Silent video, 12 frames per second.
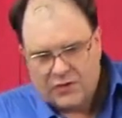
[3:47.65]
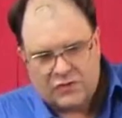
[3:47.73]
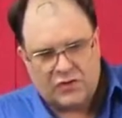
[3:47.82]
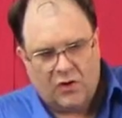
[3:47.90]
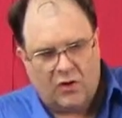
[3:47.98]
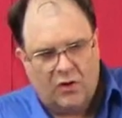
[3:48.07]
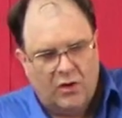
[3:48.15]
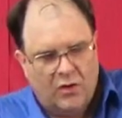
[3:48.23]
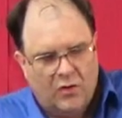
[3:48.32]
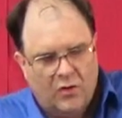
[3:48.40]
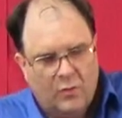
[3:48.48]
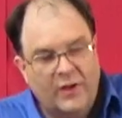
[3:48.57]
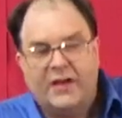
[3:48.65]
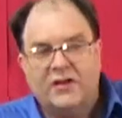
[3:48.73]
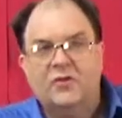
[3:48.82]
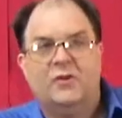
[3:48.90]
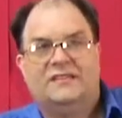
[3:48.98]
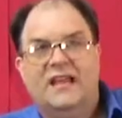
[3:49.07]
So we can
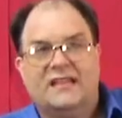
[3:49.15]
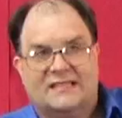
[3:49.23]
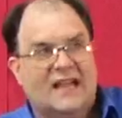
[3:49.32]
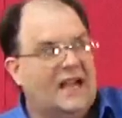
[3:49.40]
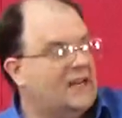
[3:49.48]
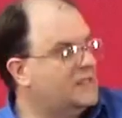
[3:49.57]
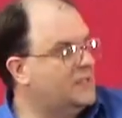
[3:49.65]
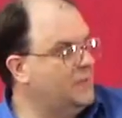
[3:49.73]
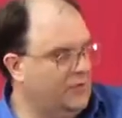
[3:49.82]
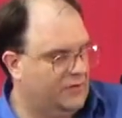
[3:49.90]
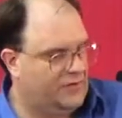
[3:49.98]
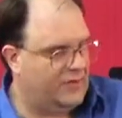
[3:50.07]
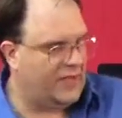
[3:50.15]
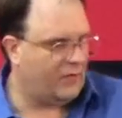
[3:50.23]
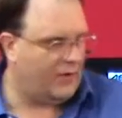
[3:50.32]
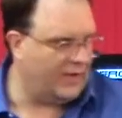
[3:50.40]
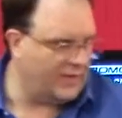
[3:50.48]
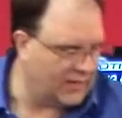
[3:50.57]
do a test kind of similar to that
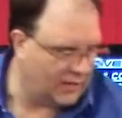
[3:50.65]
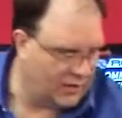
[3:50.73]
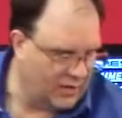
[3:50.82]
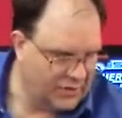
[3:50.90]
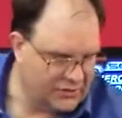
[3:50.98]
right now.